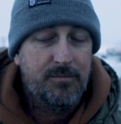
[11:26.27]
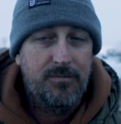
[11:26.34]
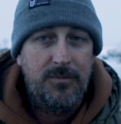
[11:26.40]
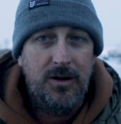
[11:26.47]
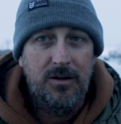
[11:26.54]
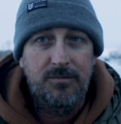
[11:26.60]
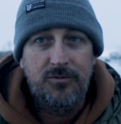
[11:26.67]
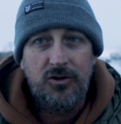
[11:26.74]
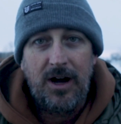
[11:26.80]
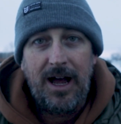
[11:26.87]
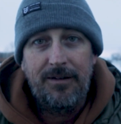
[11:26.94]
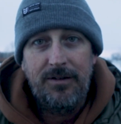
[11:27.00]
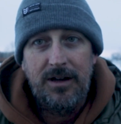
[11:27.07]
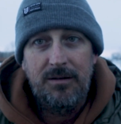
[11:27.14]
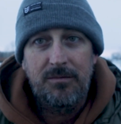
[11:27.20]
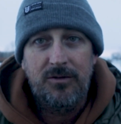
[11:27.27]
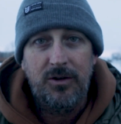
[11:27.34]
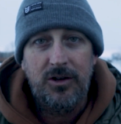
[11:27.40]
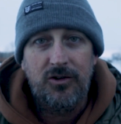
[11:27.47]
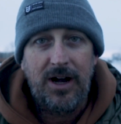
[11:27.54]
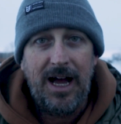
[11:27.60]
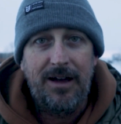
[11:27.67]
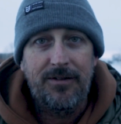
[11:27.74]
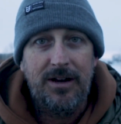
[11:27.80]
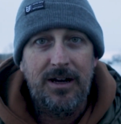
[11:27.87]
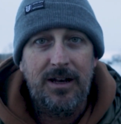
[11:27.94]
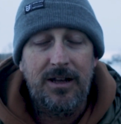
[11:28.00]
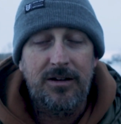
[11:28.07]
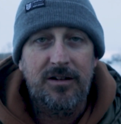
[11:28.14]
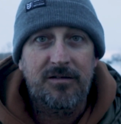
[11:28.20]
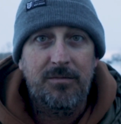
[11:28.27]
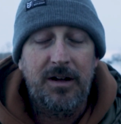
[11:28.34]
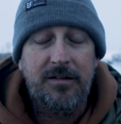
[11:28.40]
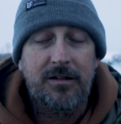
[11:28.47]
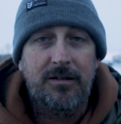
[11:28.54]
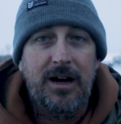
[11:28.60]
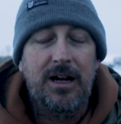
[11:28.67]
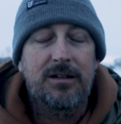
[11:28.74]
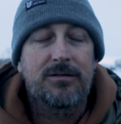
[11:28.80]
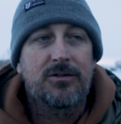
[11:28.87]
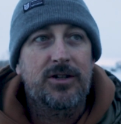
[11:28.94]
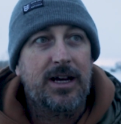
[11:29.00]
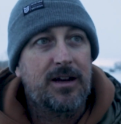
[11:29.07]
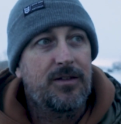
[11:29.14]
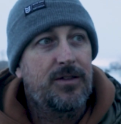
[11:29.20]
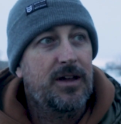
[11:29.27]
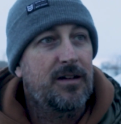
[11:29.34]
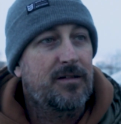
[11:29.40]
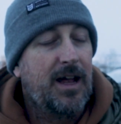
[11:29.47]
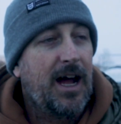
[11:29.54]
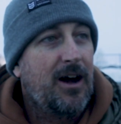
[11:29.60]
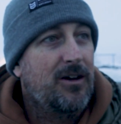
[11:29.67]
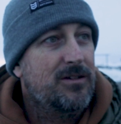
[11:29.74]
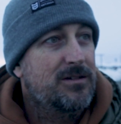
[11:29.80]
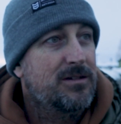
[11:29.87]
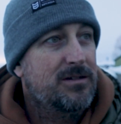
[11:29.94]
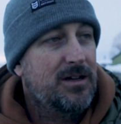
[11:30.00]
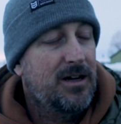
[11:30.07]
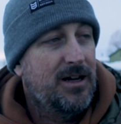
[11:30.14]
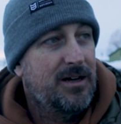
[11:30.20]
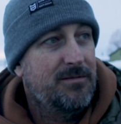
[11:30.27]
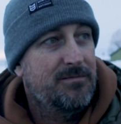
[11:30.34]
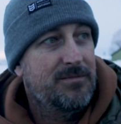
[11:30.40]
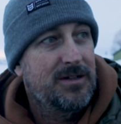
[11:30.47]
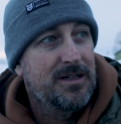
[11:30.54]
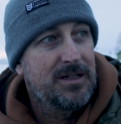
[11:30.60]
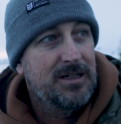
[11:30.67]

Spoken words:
you know, between driving and just messing around and checking things out, you